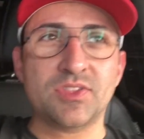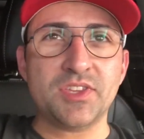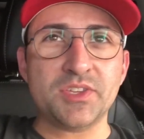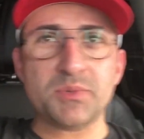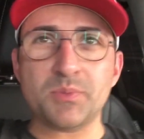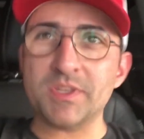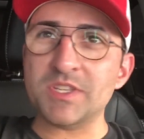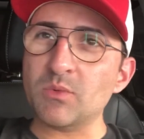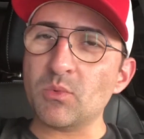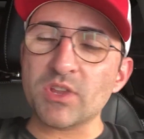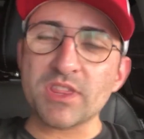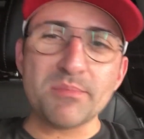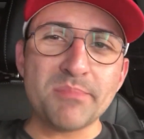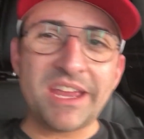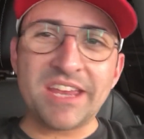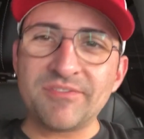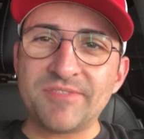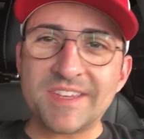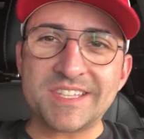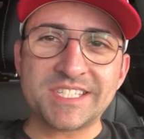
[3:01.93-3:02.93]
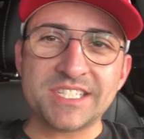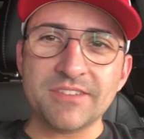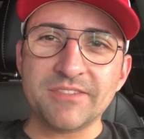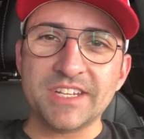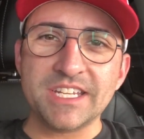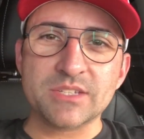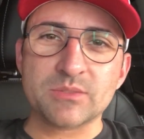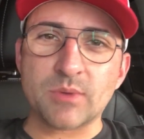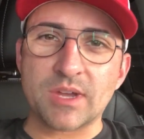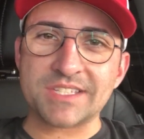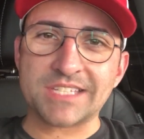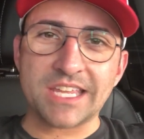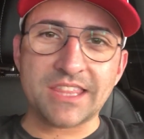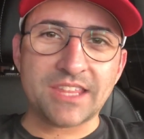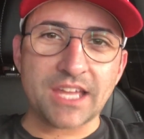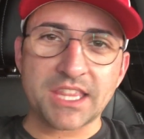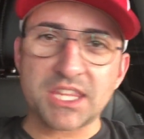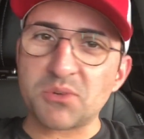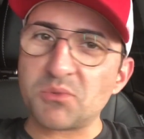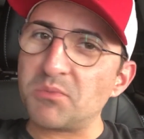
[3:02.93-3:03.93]
this wasn't where the main festivities was. I
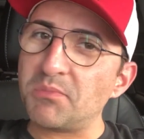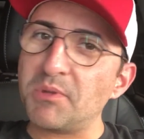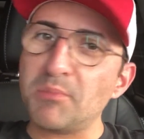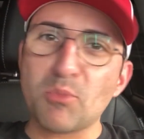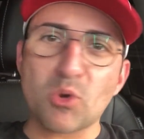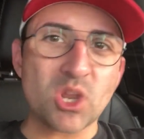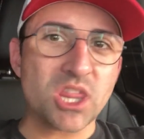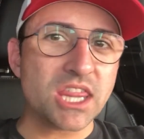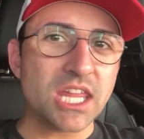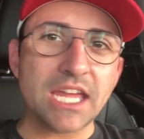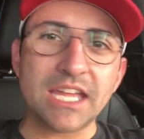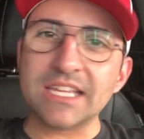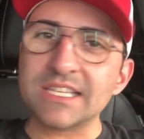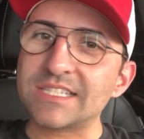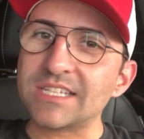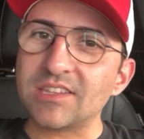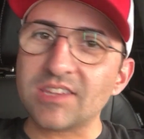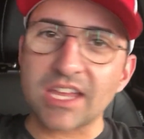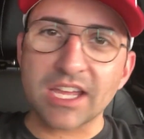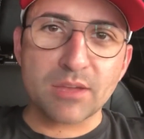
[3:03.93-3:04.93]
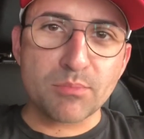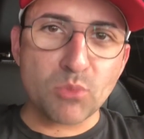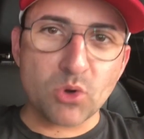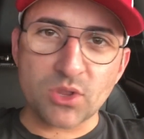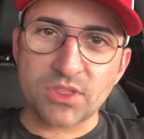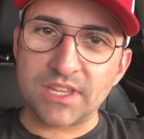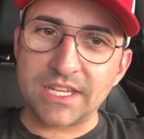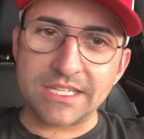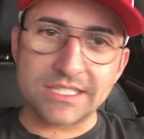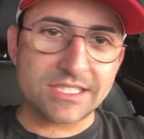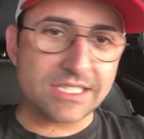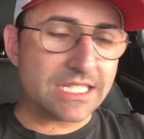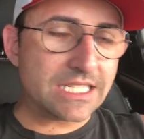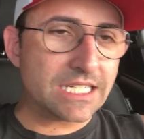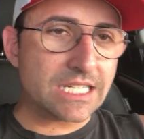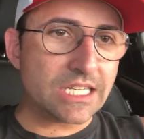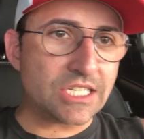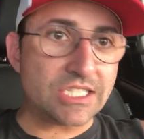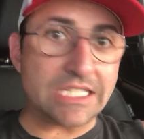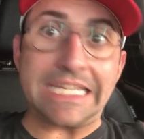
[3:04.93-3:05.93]
thought there would be more things and like more things
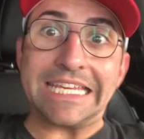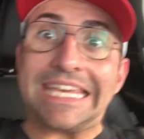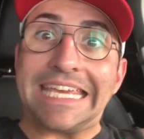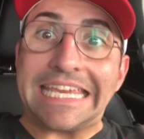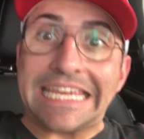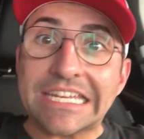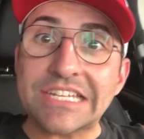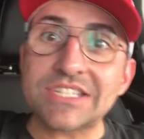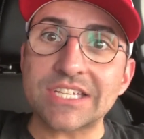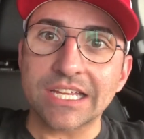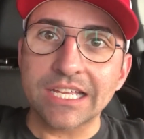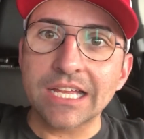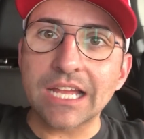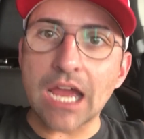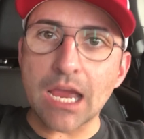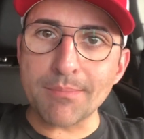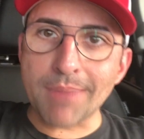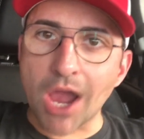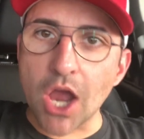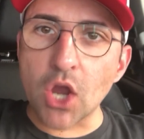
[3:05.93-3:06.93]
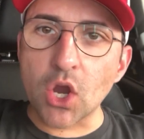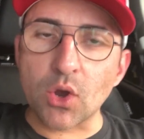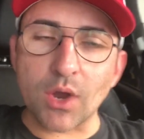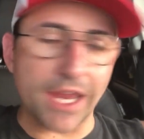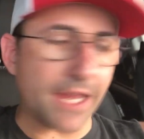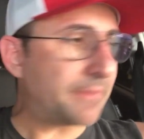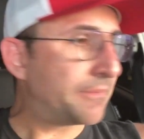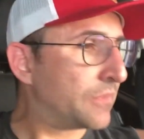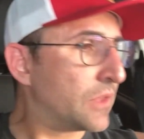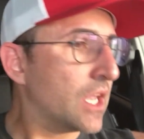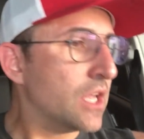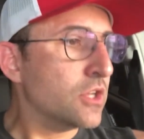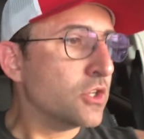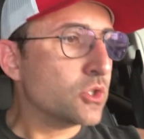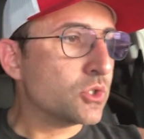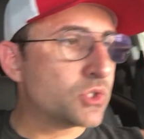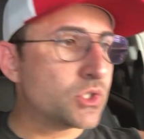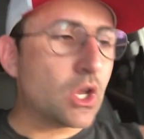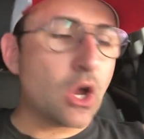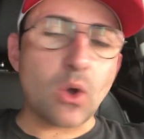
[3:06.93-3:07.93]
to, to eat. I'm hungry.
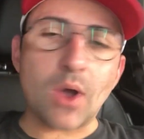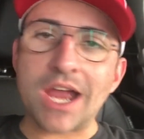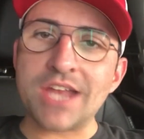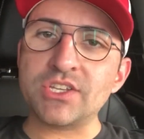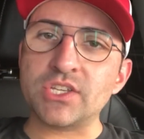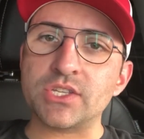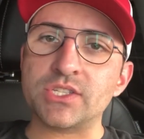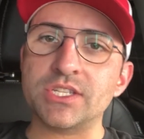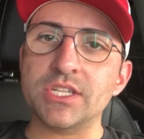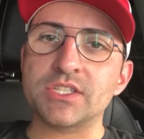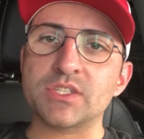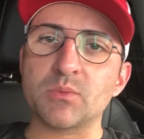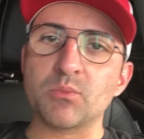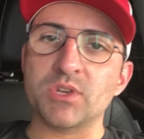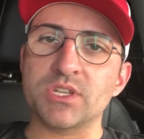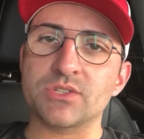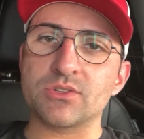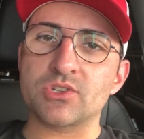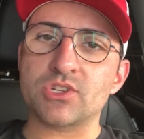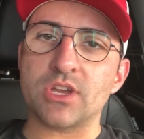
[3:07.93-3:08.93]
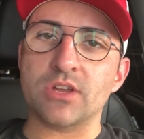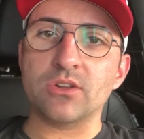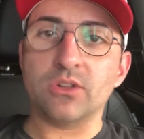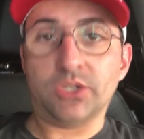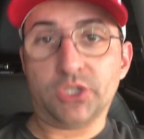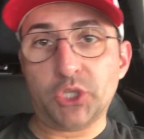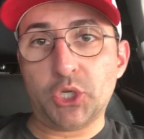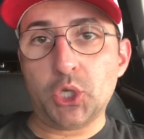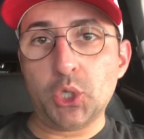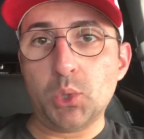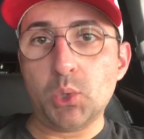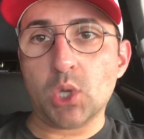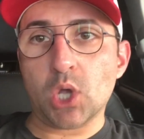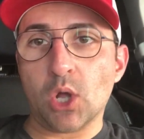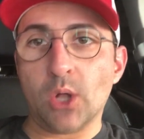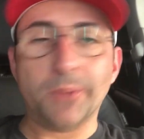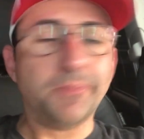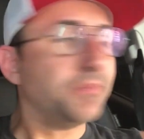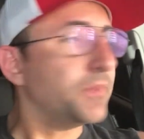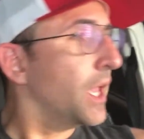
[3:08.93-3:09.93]
So I just did some research on old
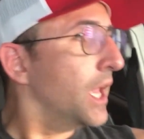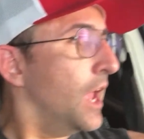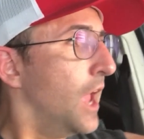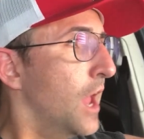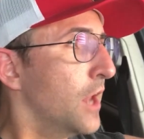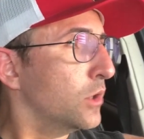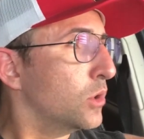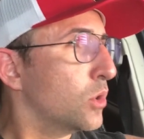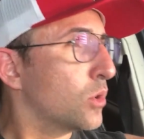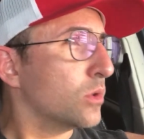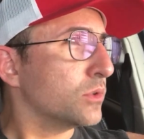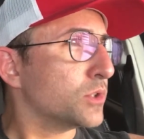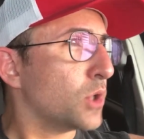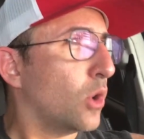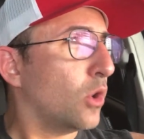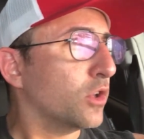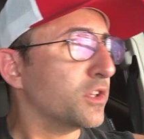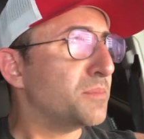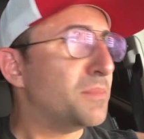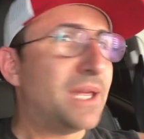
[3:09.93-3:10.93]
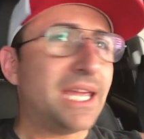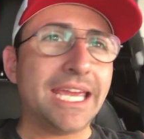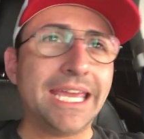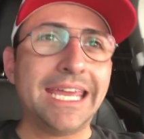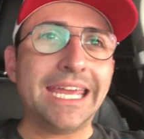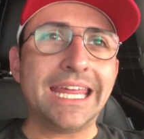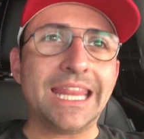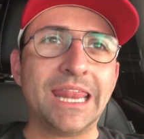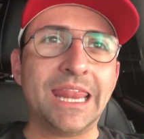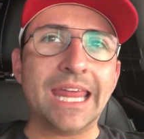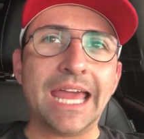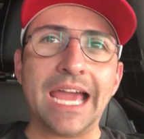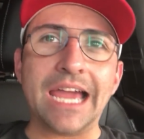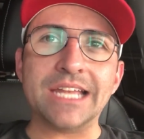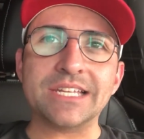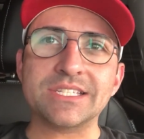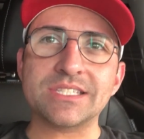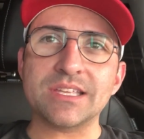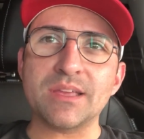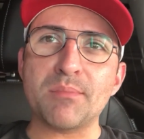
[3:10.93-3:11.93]
Google and Google told me
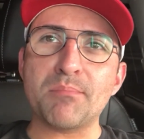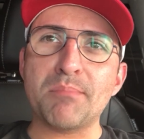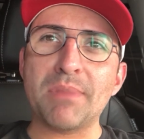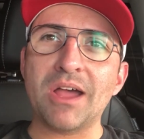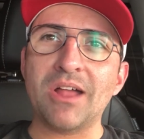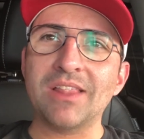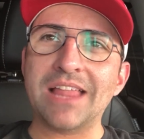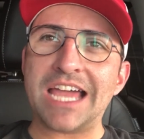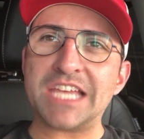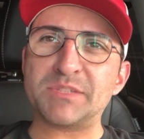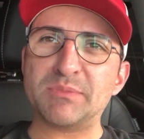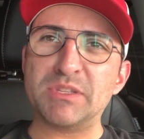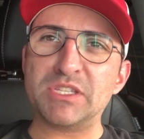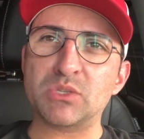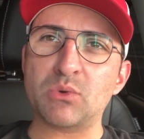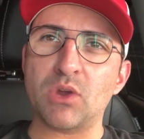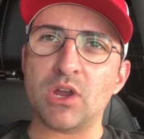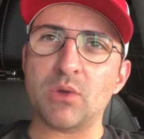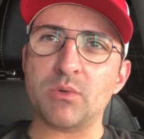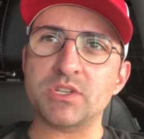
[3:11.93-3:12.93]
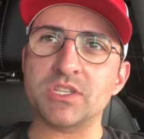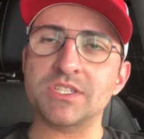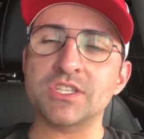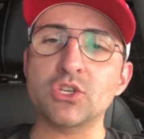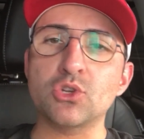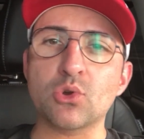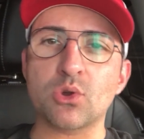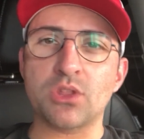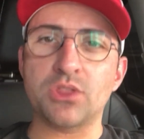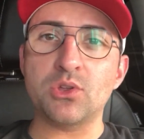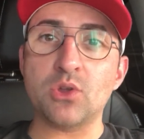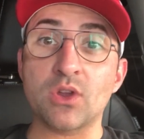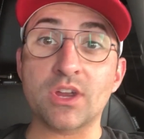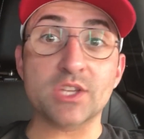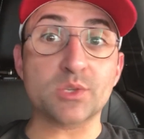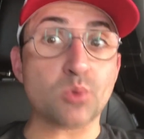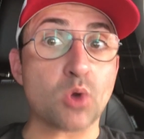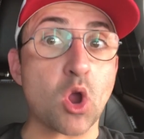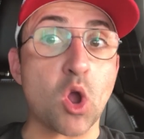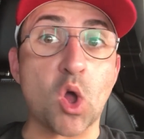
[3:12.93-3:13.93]
that Mel Lastman Square, which is in North
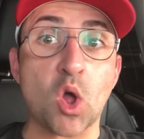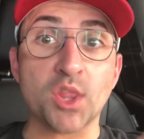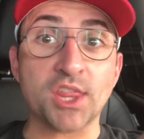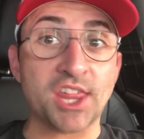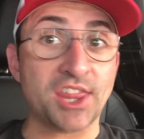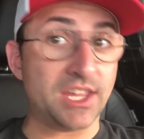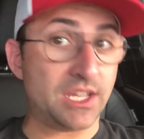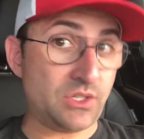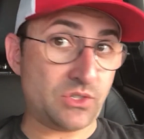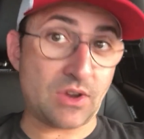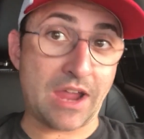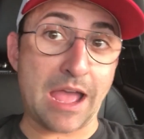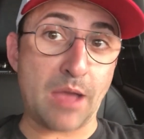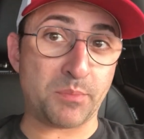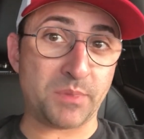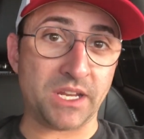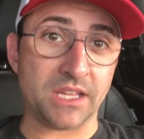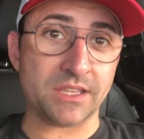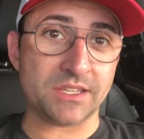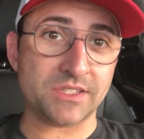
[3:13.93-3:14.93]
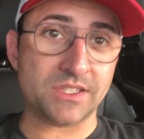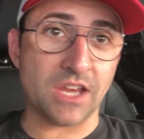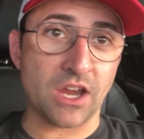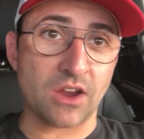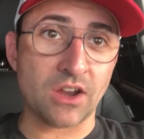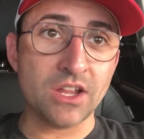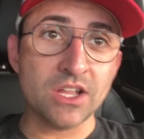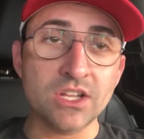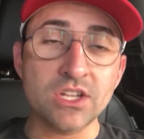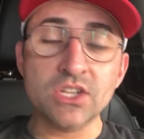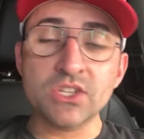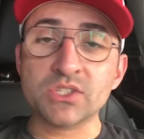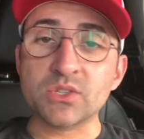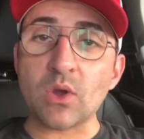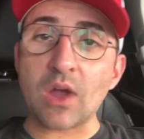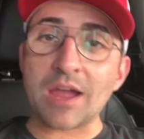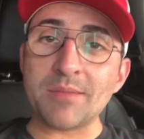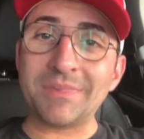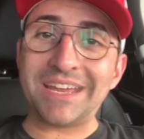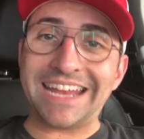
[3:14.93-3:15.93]
York, is where all the things are happening this year.
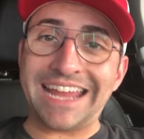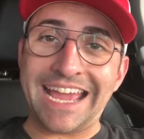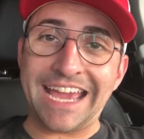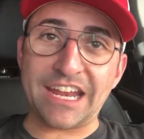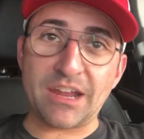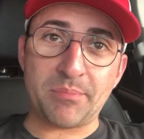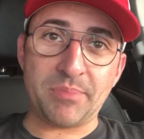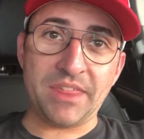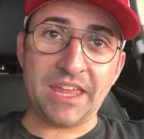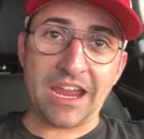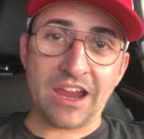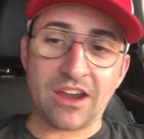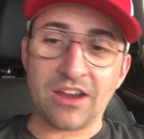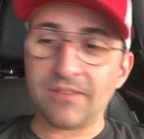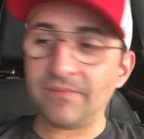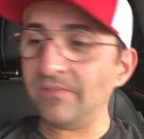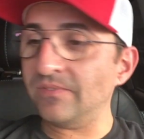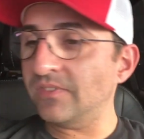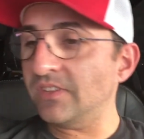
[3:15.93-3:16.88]
So I'm gonna head up there.